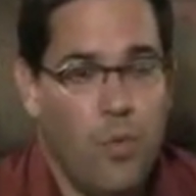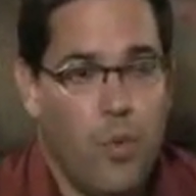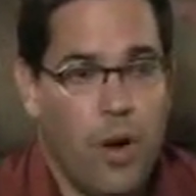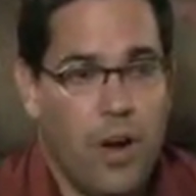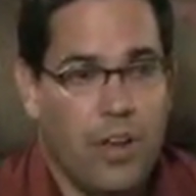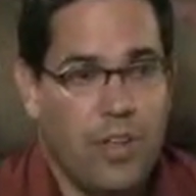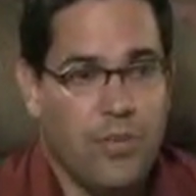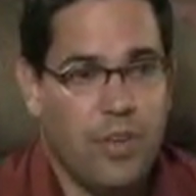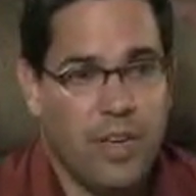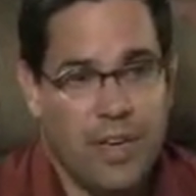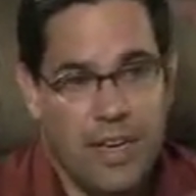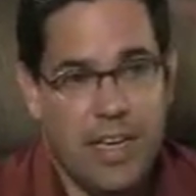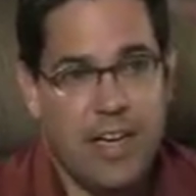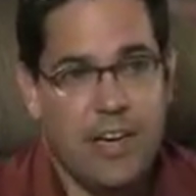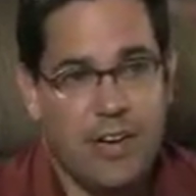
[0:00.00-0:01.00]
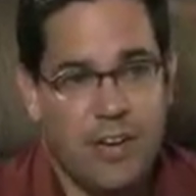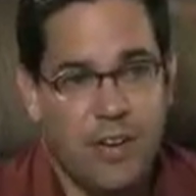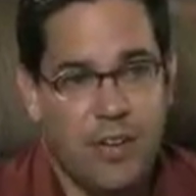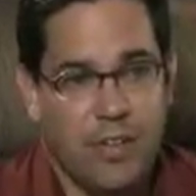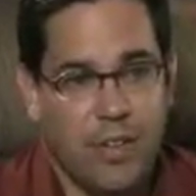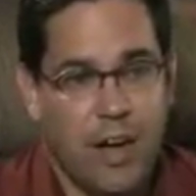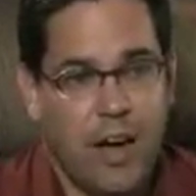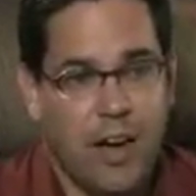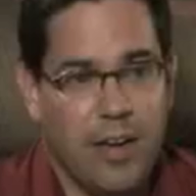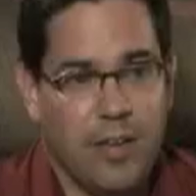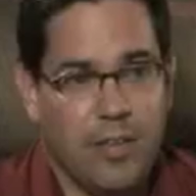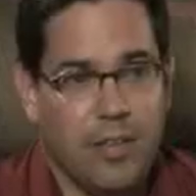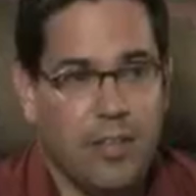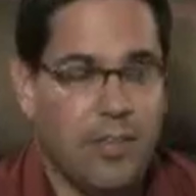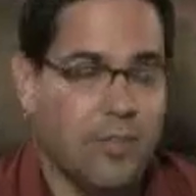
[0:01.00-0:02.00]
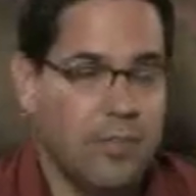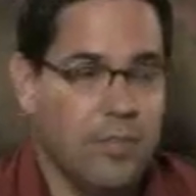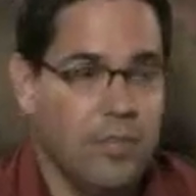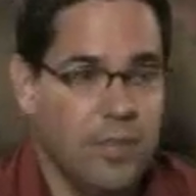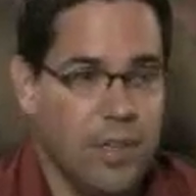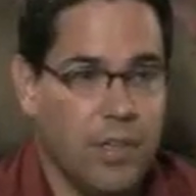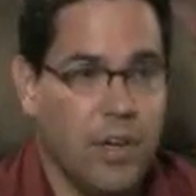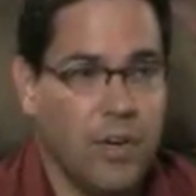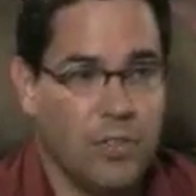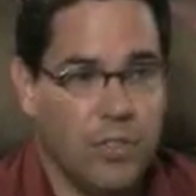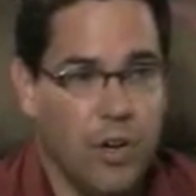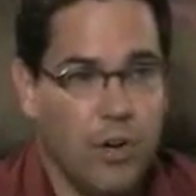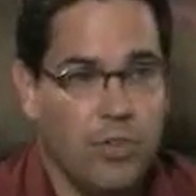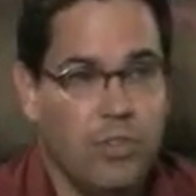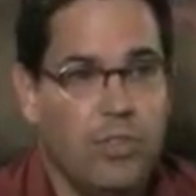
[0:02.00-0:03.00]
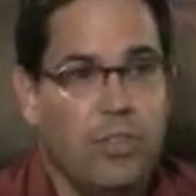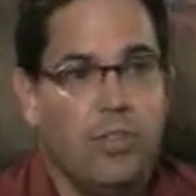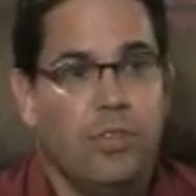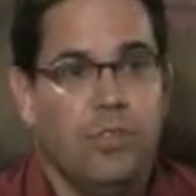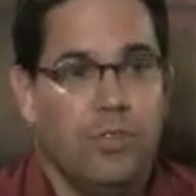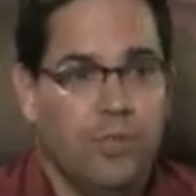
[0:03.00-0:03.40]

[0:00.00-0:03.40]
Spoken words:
where you can hear the ghost host